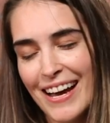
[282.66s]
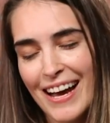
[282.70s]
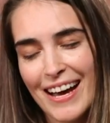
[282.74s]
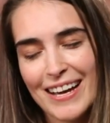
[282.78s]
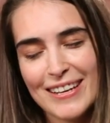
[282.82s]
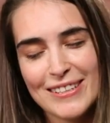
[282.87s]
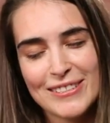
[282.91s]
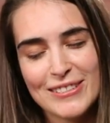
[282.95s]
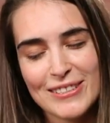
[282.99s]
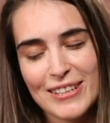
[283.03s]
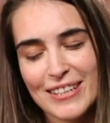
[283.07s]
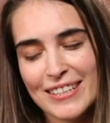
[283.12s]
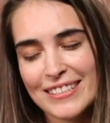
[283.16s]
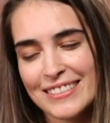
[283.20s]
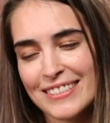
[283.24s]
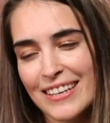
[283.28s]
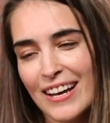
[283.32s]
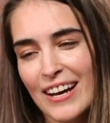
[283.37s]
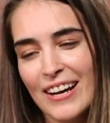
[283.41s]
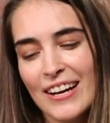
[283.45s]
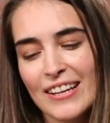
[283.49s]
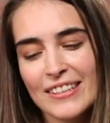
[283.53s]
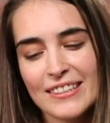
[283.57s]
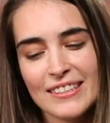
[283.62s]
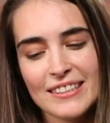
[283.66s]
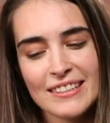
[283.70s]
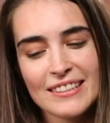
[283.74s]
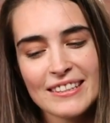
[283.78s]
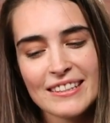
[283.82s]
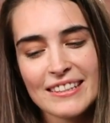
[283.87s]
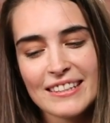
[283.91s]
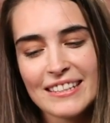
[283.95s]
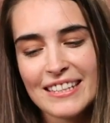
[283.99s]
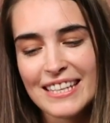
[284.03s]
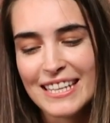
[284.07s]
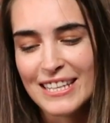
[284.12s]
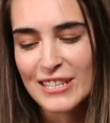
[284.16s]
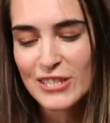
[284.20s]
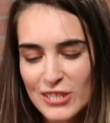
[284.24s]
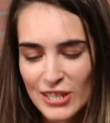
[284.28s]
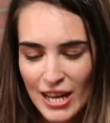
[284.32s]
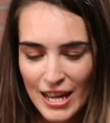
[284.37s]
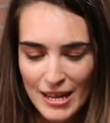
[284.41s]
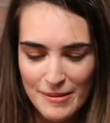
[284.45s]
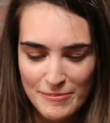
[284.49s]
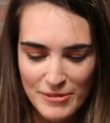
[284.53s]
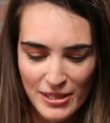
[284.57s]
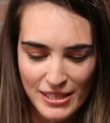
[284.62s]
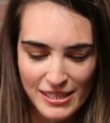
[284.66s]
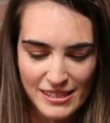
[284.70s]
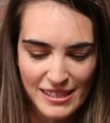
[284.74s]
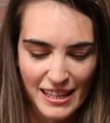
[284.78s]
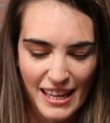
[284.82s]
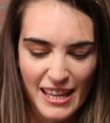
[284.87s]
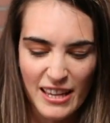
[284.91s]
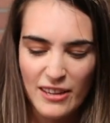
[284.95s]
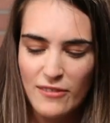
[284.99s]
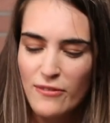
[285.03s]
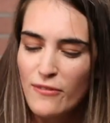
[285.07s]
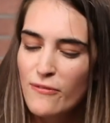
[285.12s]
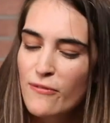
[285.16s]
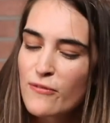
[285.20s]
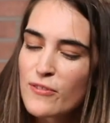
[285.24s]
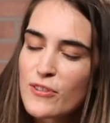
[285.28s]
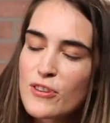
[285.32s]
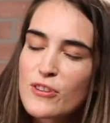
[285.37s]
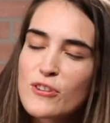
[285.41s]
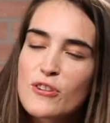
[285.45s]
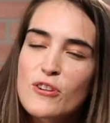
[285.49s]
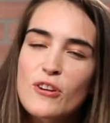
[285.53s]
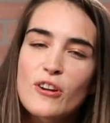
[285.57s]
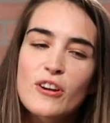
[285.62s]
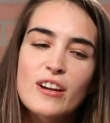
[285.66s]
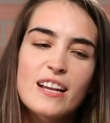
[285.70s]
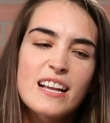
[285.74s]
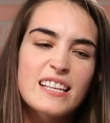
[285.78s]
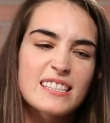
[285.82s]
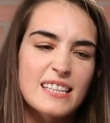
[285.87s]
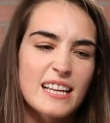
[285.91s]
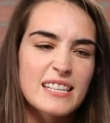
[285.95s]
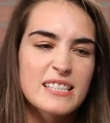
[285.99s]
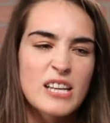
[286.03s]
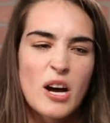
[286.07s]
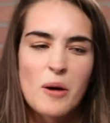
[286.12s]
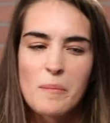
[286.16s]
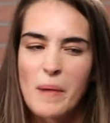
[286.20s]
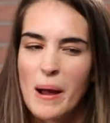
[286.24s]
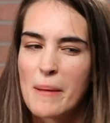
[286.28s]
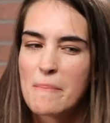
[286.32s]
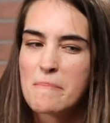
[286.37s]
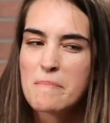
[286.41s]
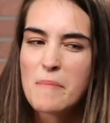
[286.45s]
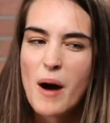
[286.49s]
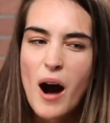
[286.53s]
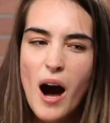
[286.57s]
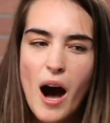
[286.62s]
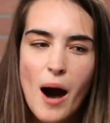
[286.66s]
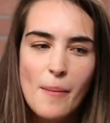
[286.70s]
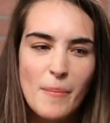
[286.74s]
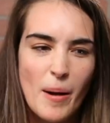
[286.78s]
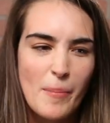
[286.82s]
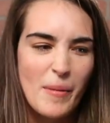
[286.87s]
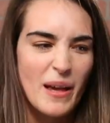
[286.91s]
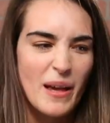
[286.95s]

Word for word: I just unleash. I'm just like furious. I tell my mom,